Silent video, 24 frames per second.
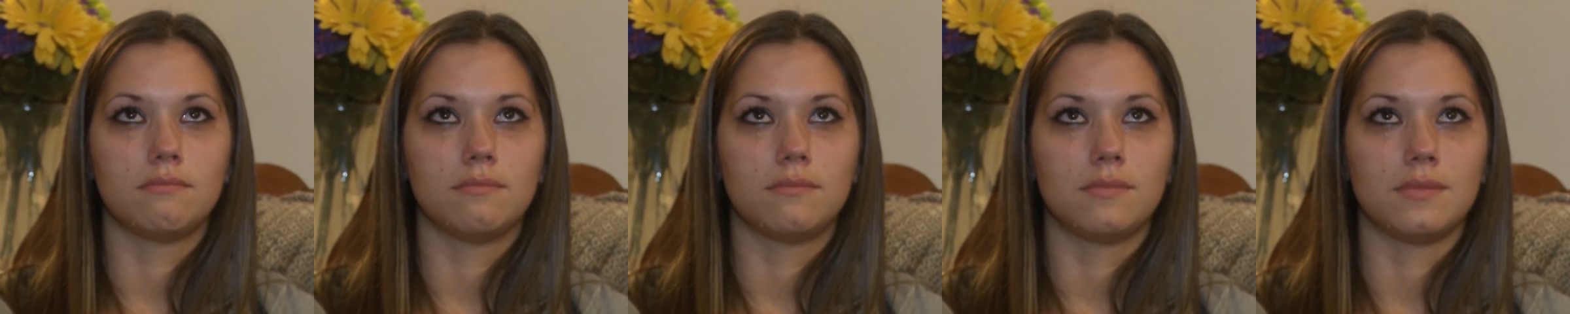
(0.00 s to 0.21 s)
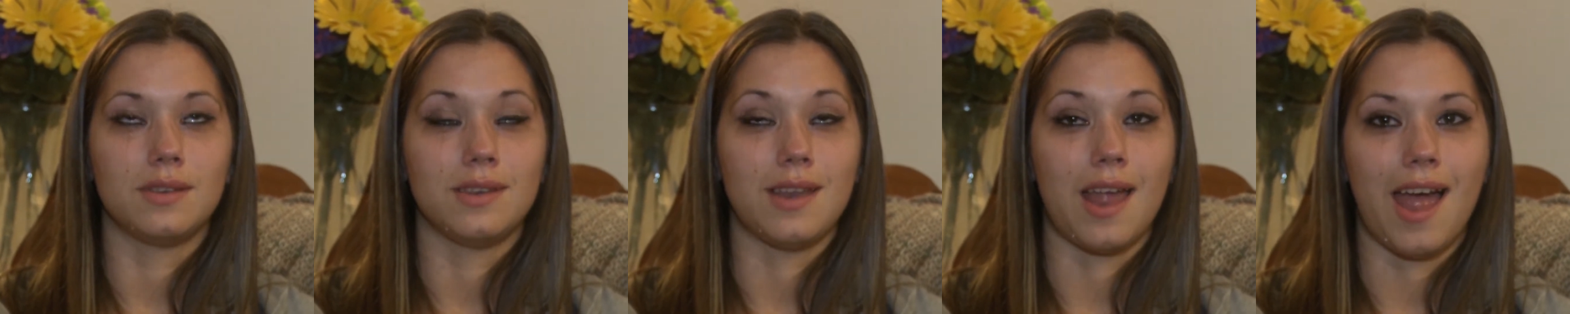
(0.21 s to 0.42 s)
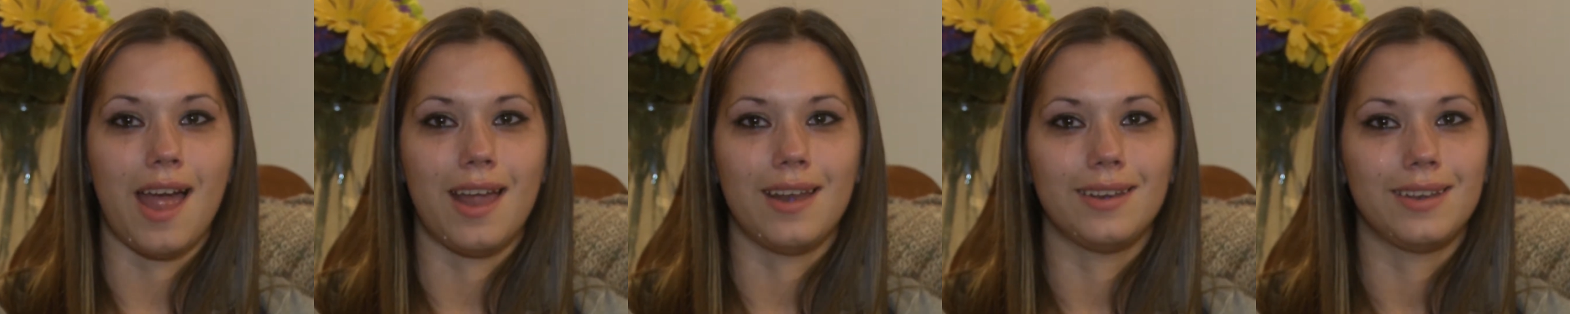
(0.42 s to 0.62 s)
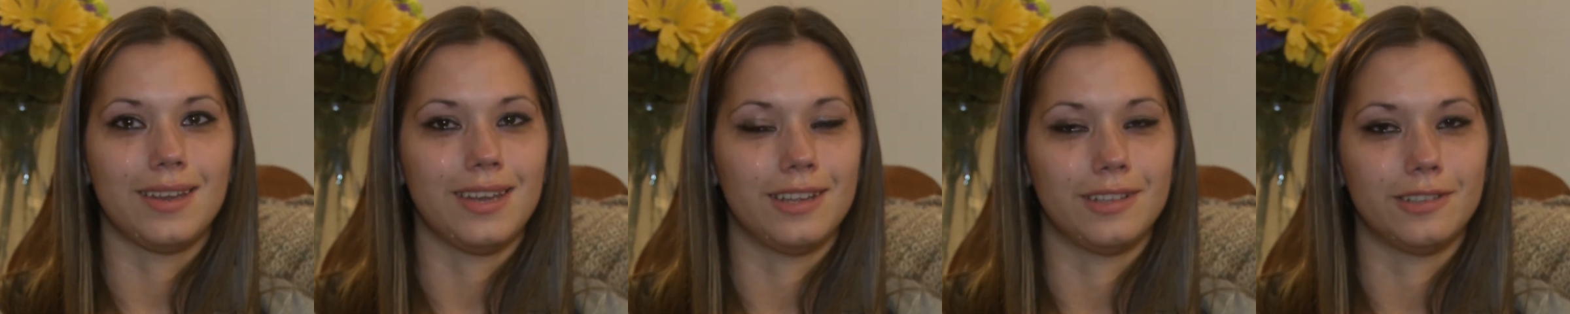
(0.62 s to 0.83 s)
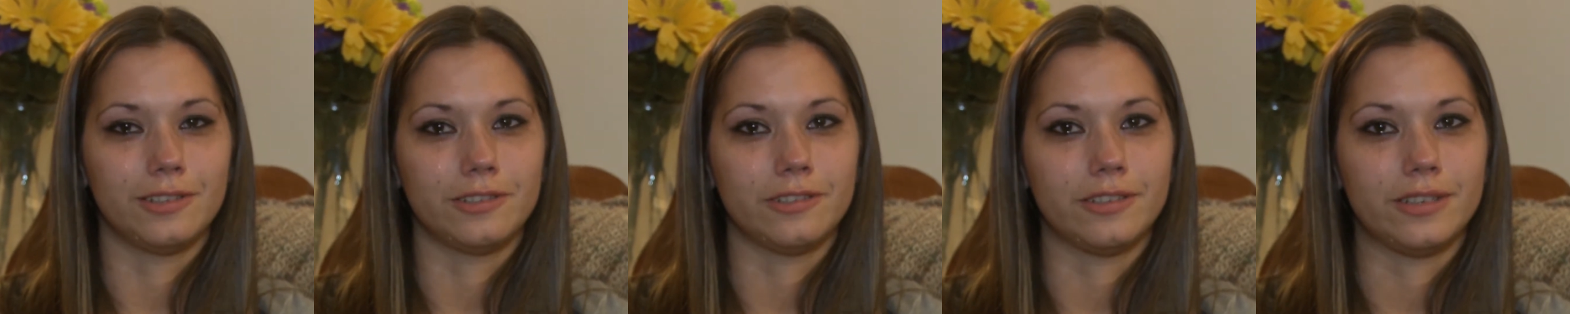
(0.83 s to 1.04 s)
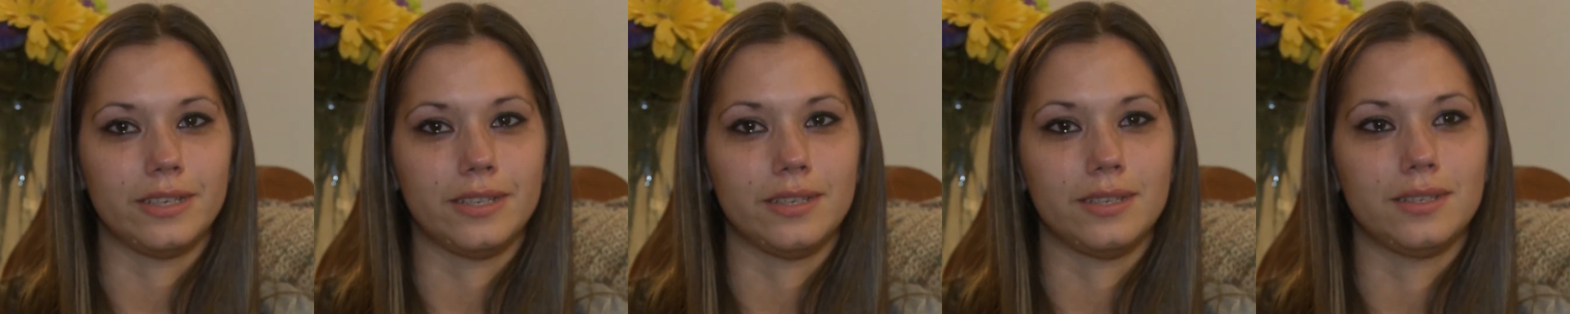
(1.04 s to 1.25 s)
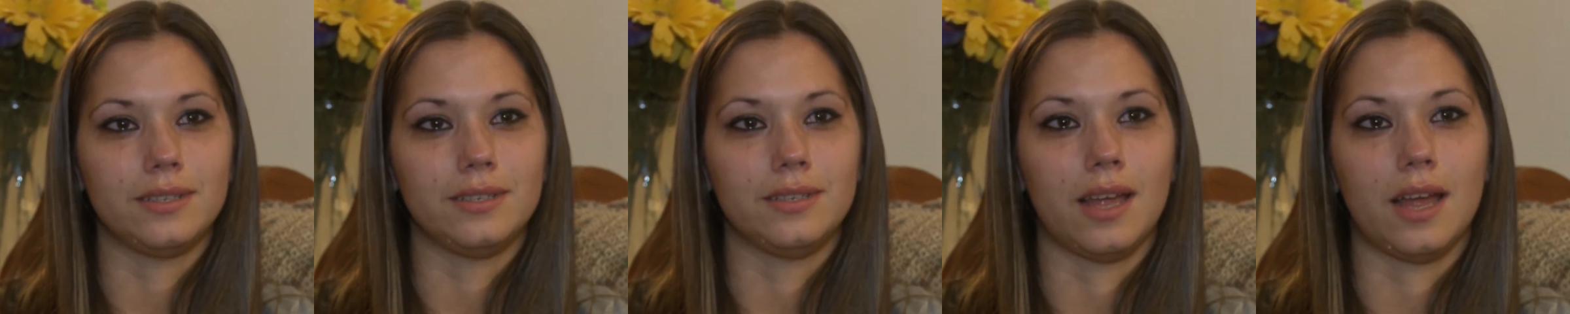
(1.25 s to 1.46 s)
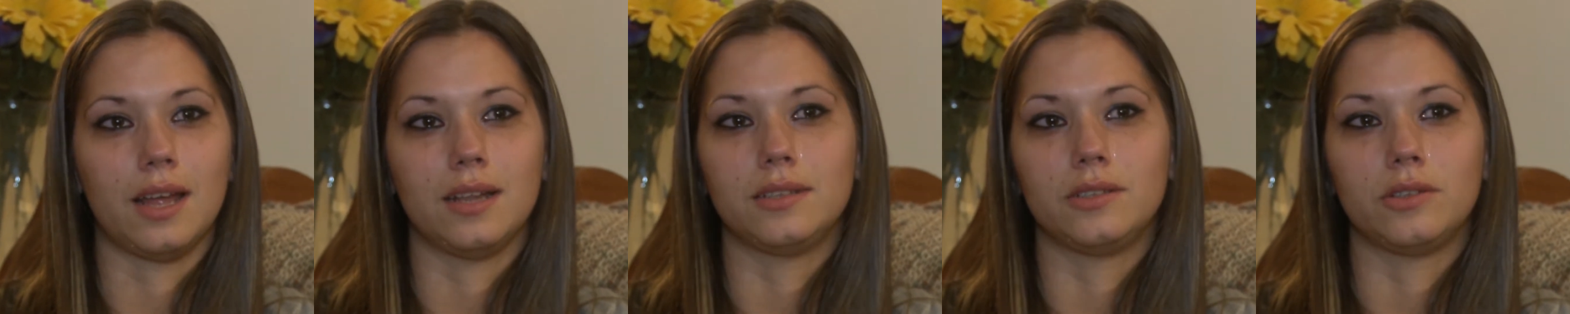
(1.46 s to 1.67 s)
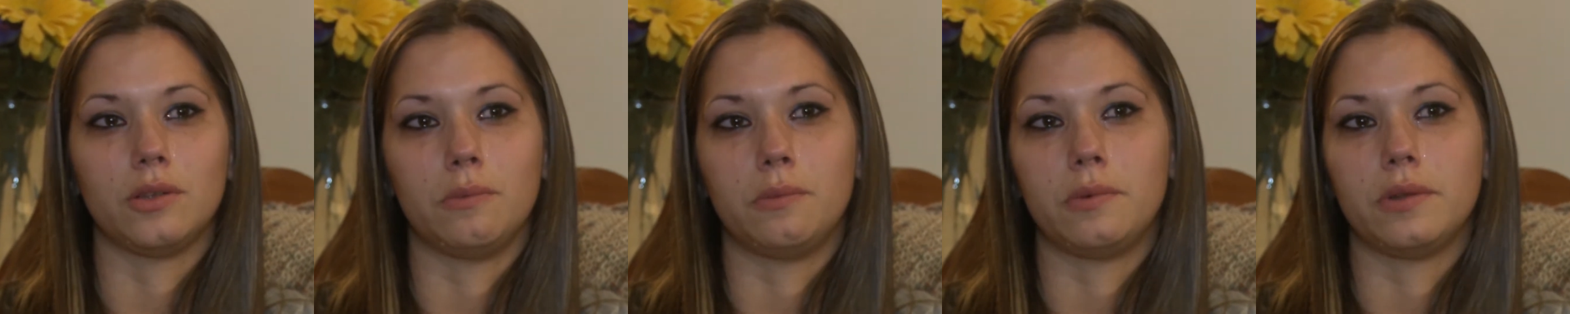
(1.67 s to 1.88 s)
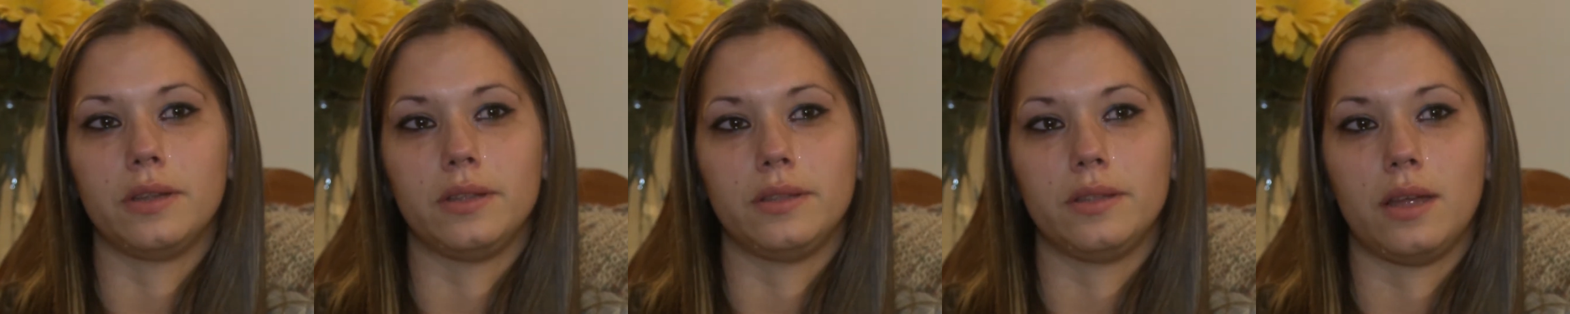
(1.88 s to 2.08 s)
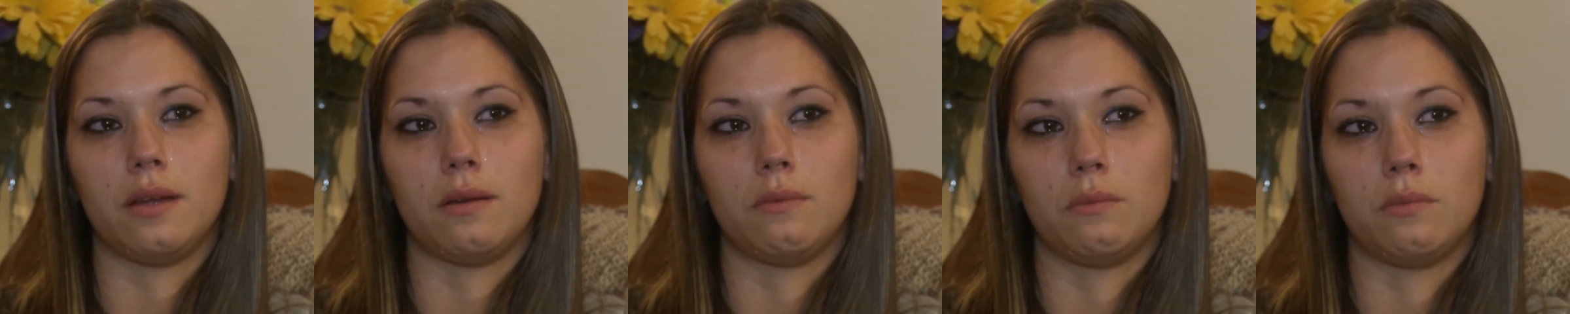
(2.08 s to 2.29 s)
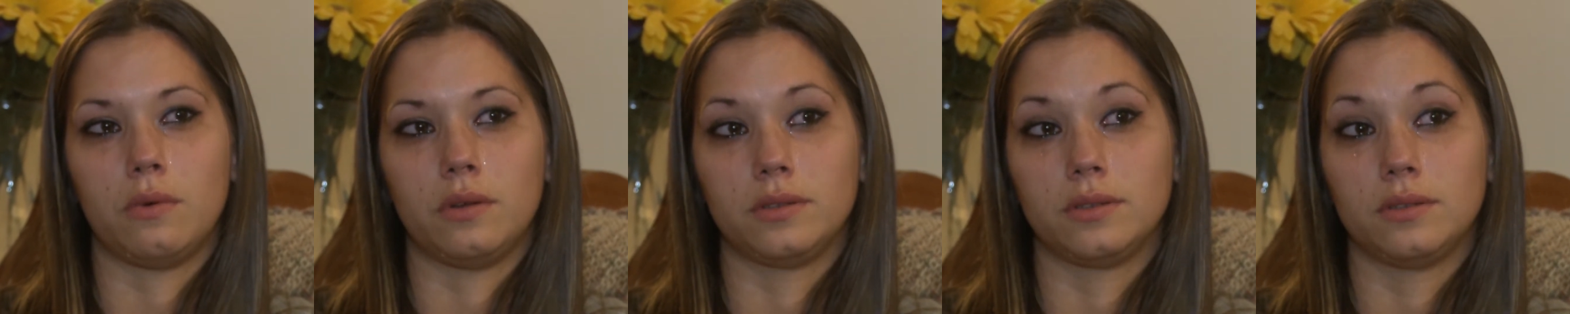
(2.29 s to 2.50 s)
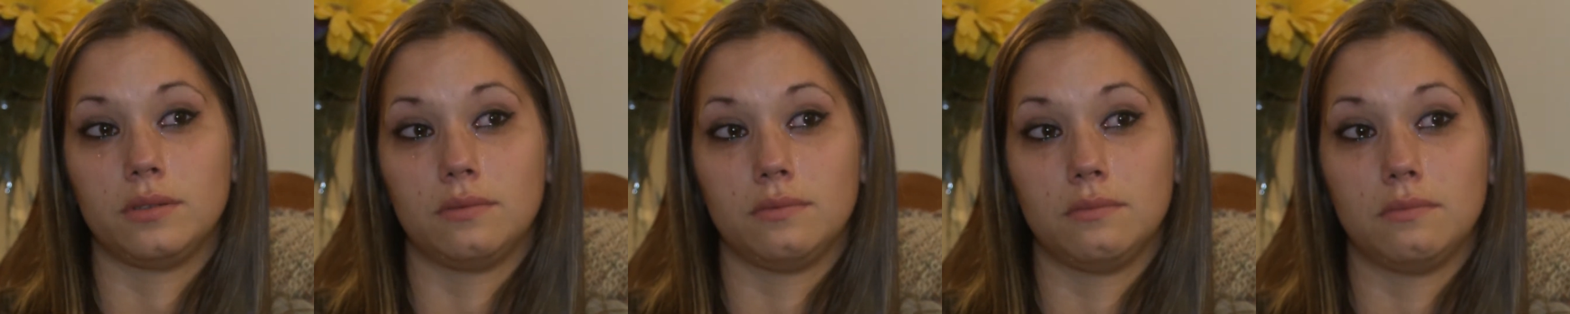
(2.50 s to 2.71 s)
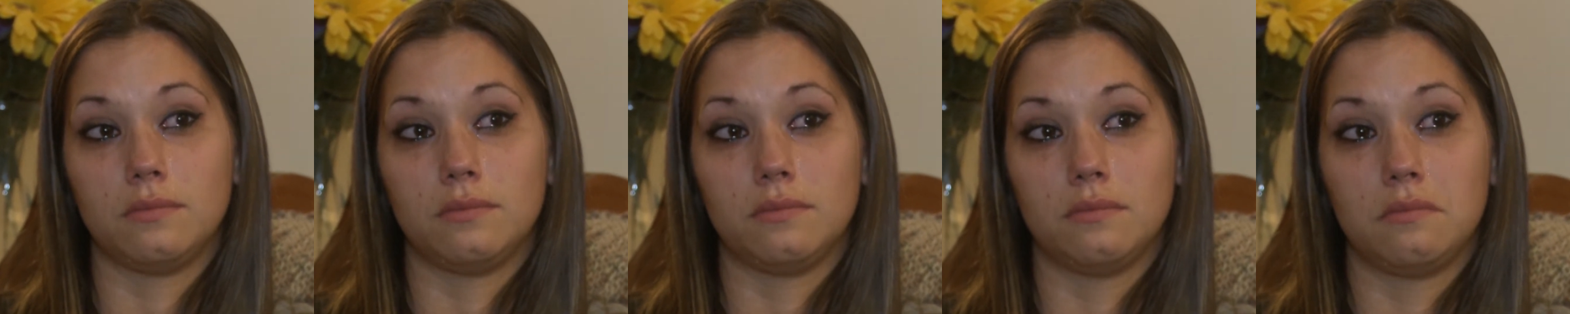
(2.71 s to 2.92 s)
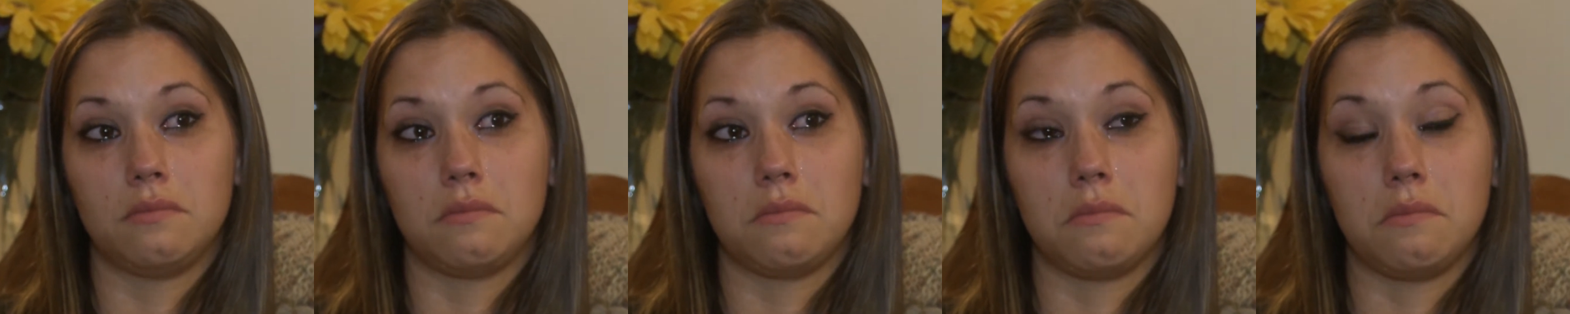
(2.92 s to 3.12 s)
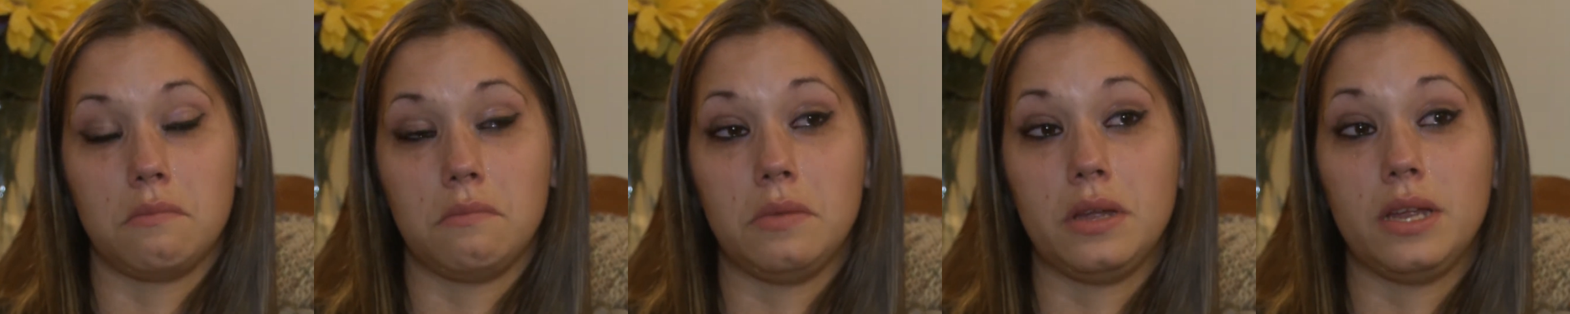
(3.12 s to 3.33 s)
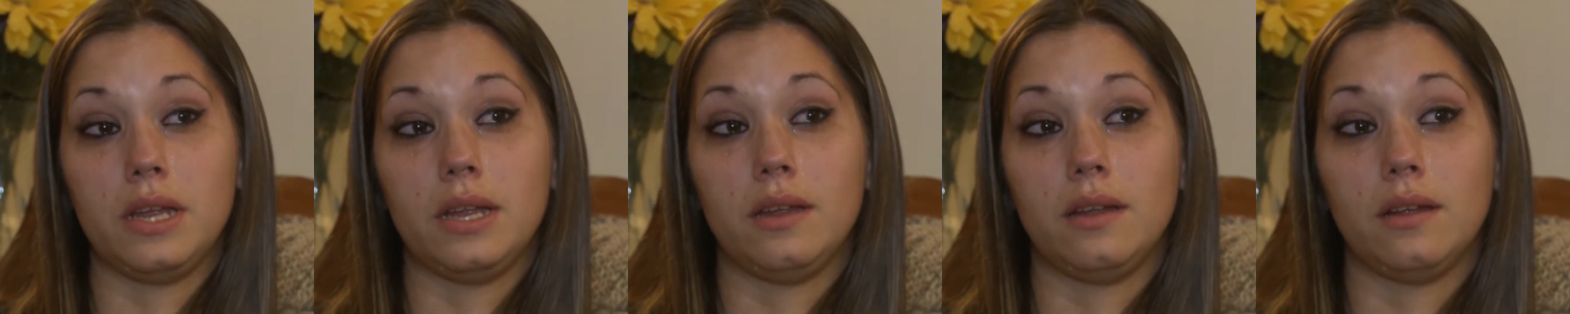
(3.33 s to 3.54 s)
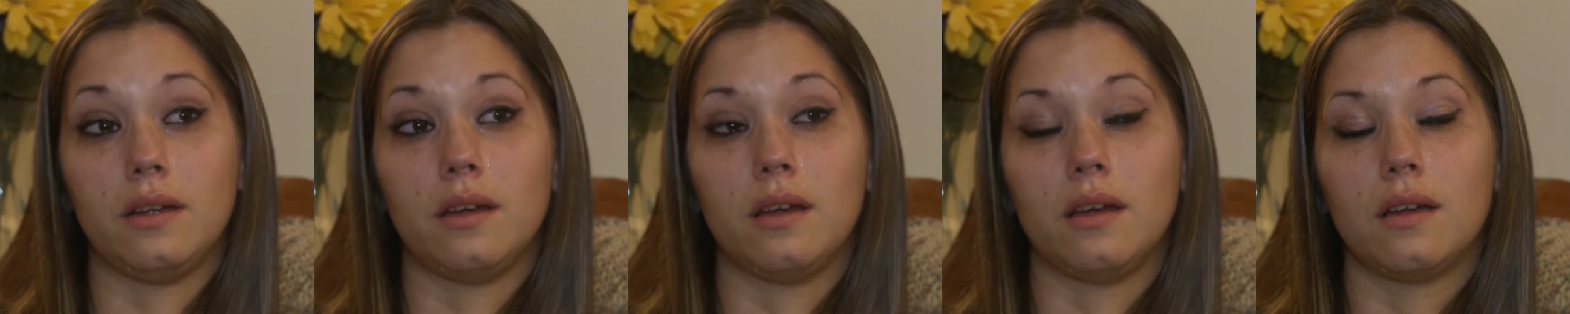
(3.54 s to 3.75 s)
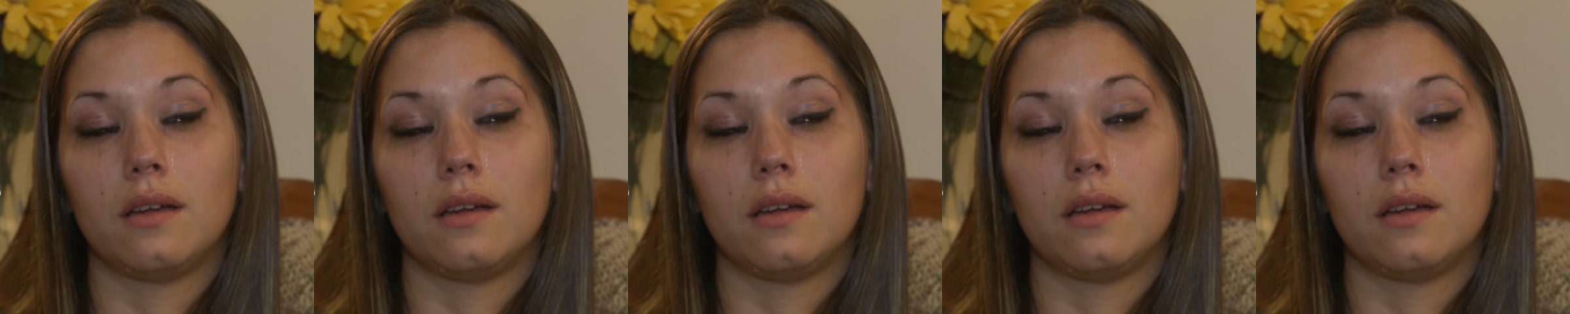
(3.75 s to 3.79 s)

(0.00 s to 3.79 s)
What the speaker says: not Hilary, not somebody that wasn't me,